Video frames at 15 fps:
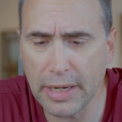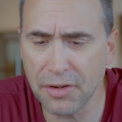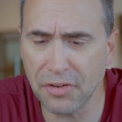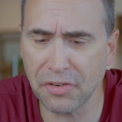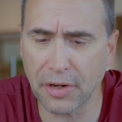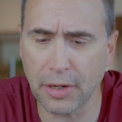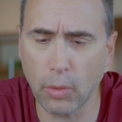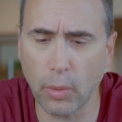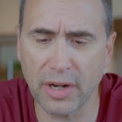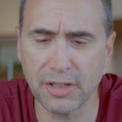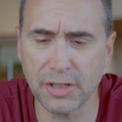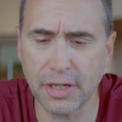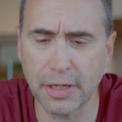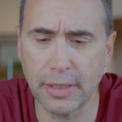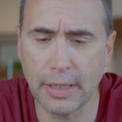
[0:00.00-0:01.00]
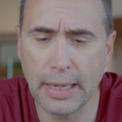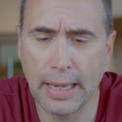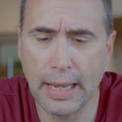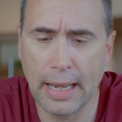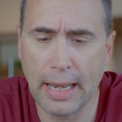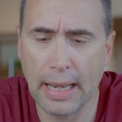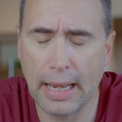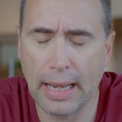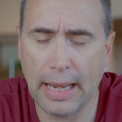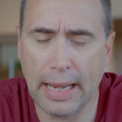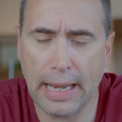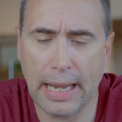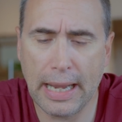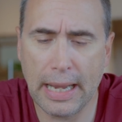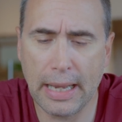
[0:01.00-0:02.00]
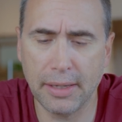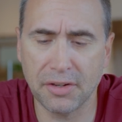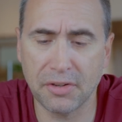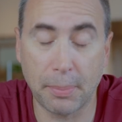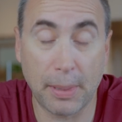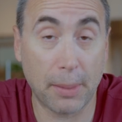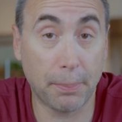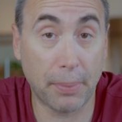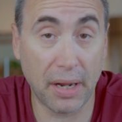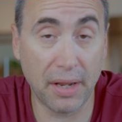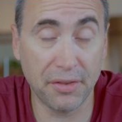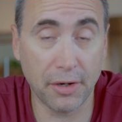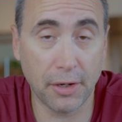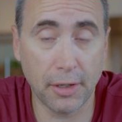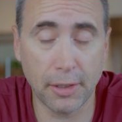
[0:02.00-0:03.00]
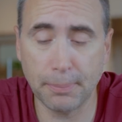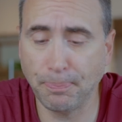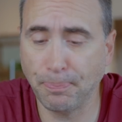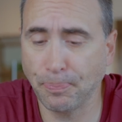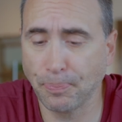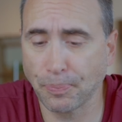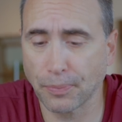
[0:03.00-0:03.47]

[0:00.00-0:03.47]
Interesting question, and it's about Python.